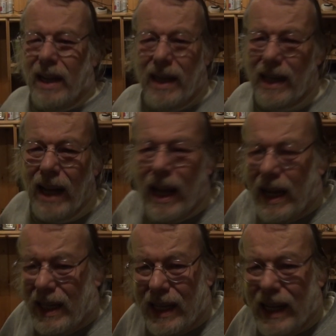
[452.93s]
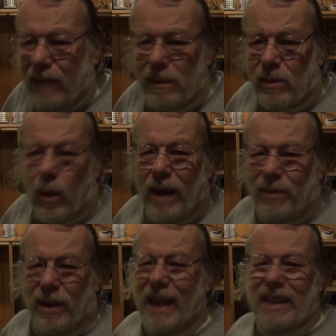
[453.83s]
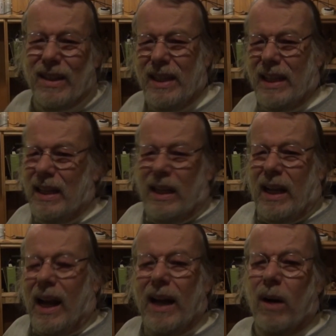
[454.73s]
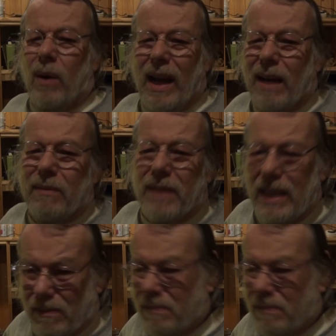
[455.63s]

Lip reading: And quite frankly, I don't have the